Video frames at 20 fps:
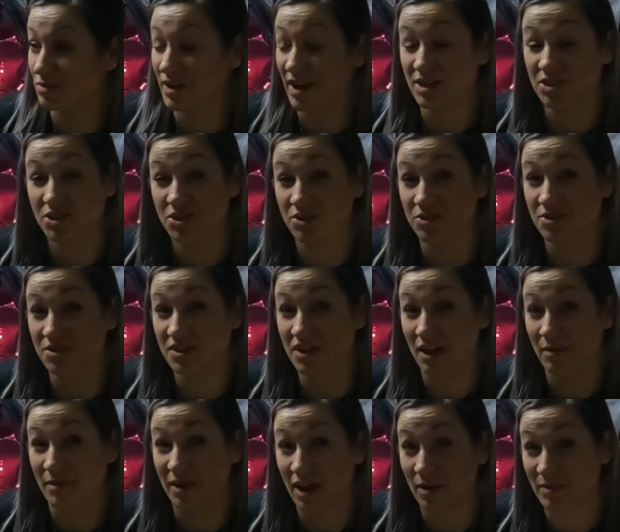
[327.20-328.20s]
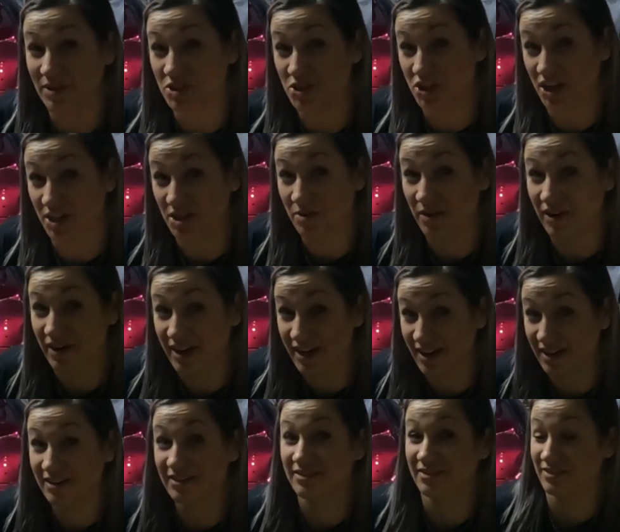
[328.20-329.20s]
Round 2's coming up in
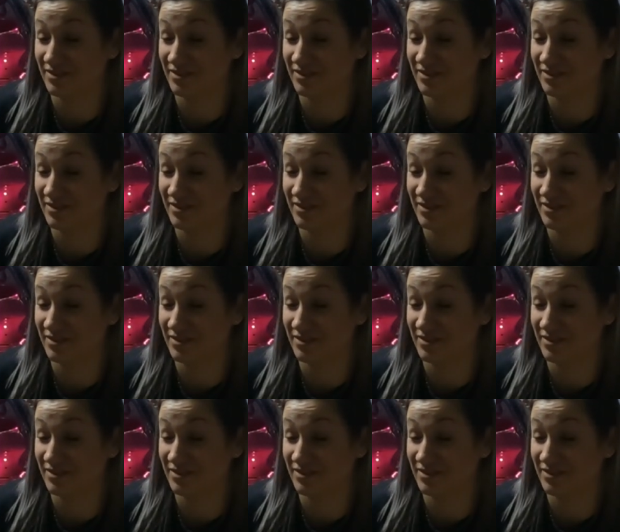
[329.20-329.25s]
January.